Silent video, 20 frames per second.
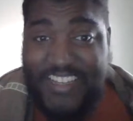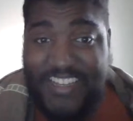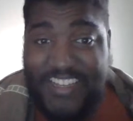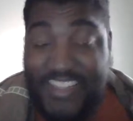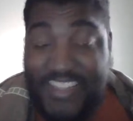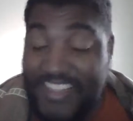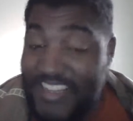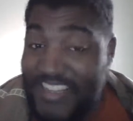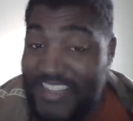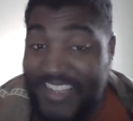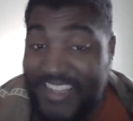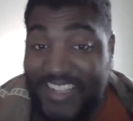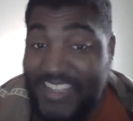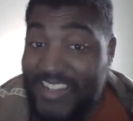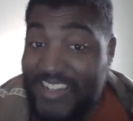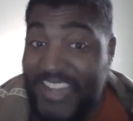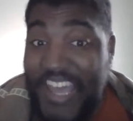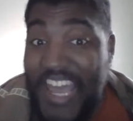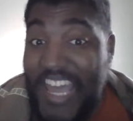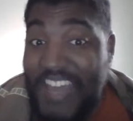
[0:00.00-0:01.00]
they
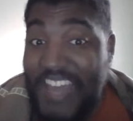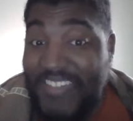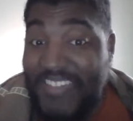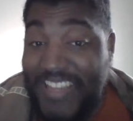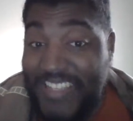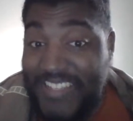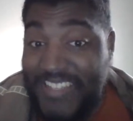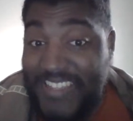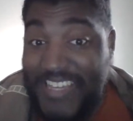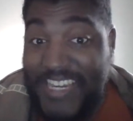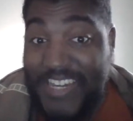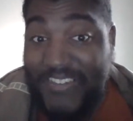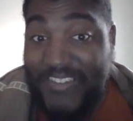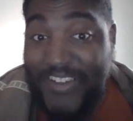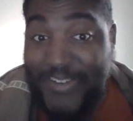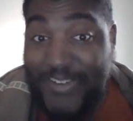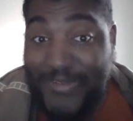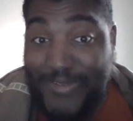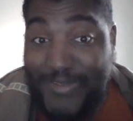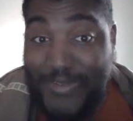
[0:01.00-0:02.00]
didn't have this game
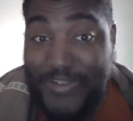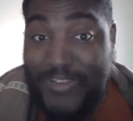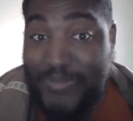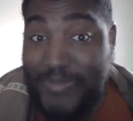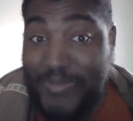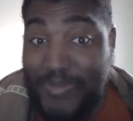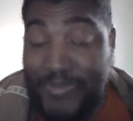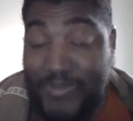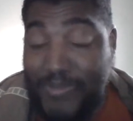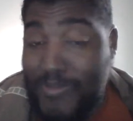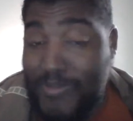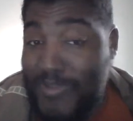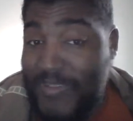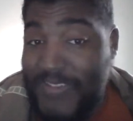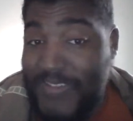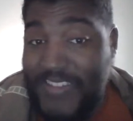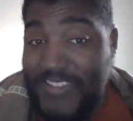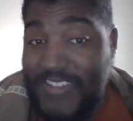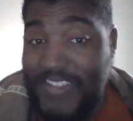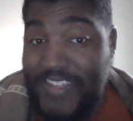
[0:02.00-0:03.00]
at first, but
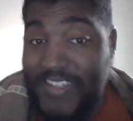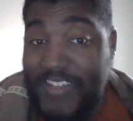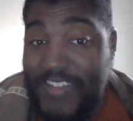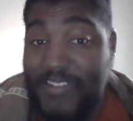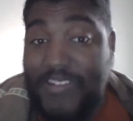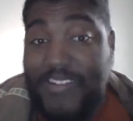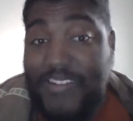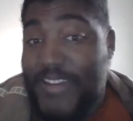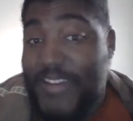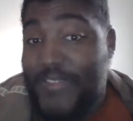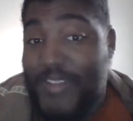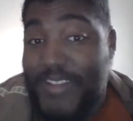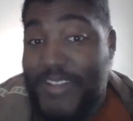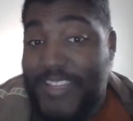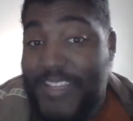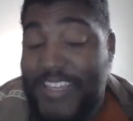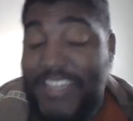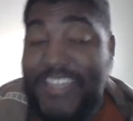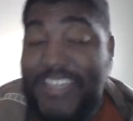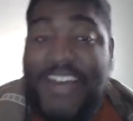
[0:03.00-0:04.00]
once you know
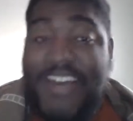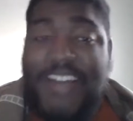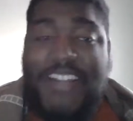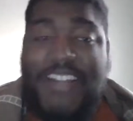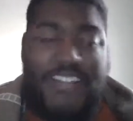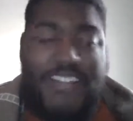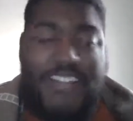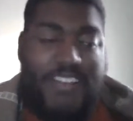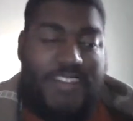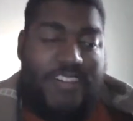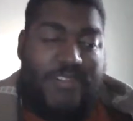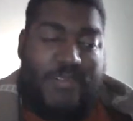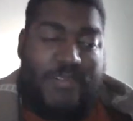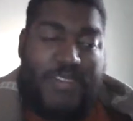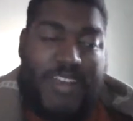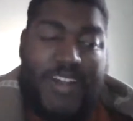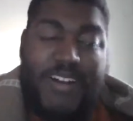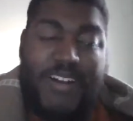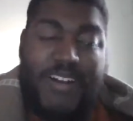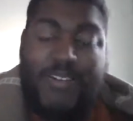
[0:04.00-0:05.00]
everything got you know
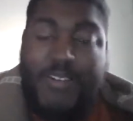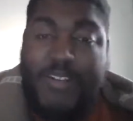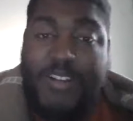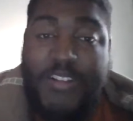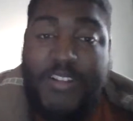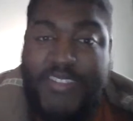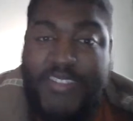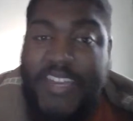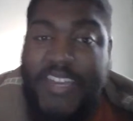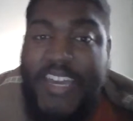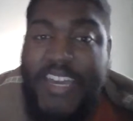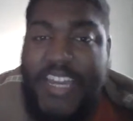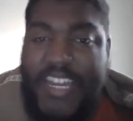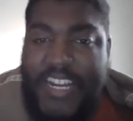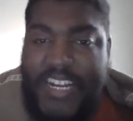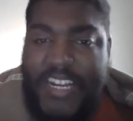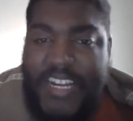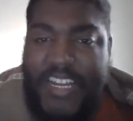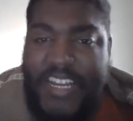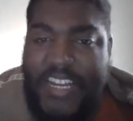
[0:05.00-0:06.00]
got
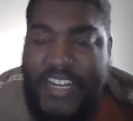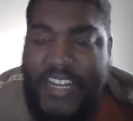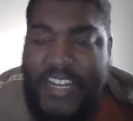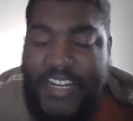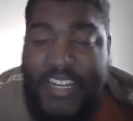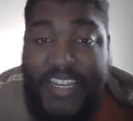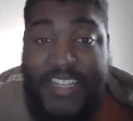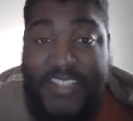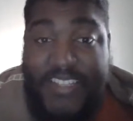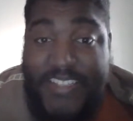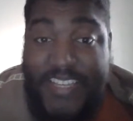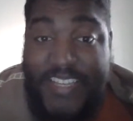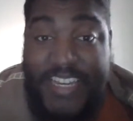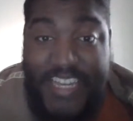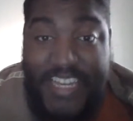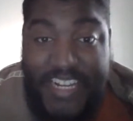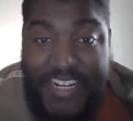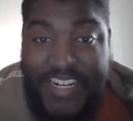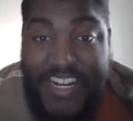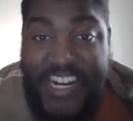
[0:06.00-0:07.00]
contained, they
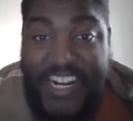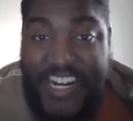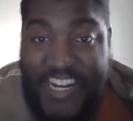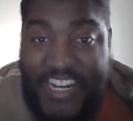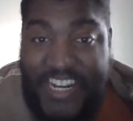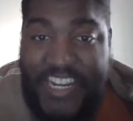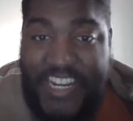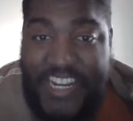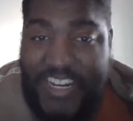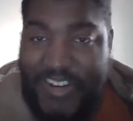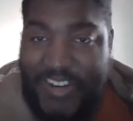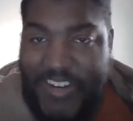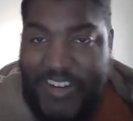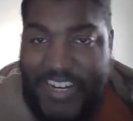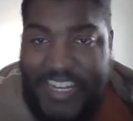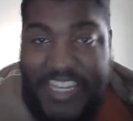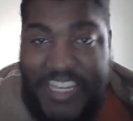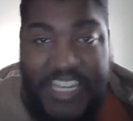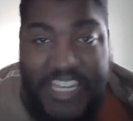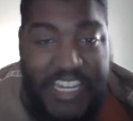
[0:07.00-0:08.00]
contained Derrick
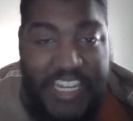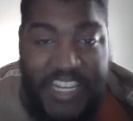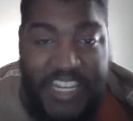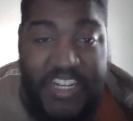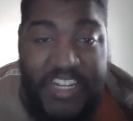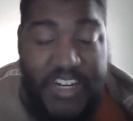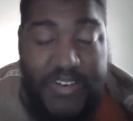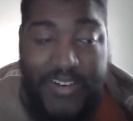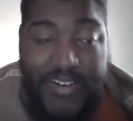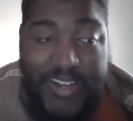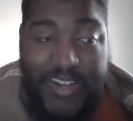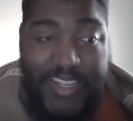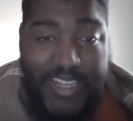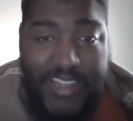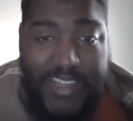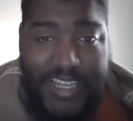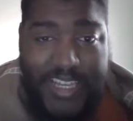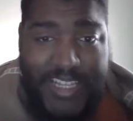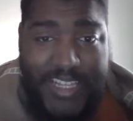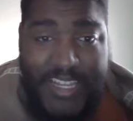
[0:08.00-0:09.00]
Henry and everything
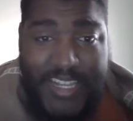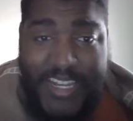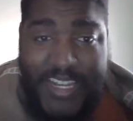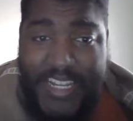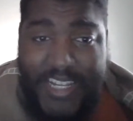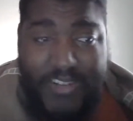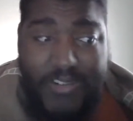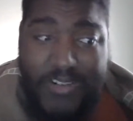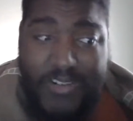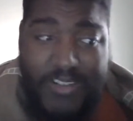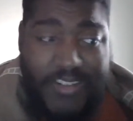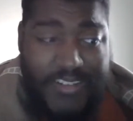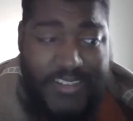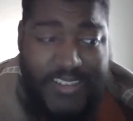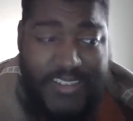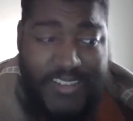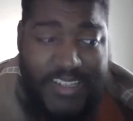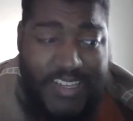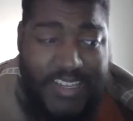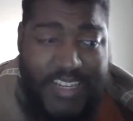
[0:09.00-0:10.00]
like that. It was
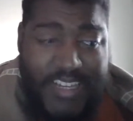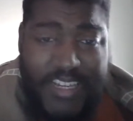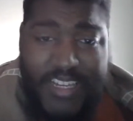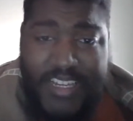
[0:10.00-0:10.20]
just the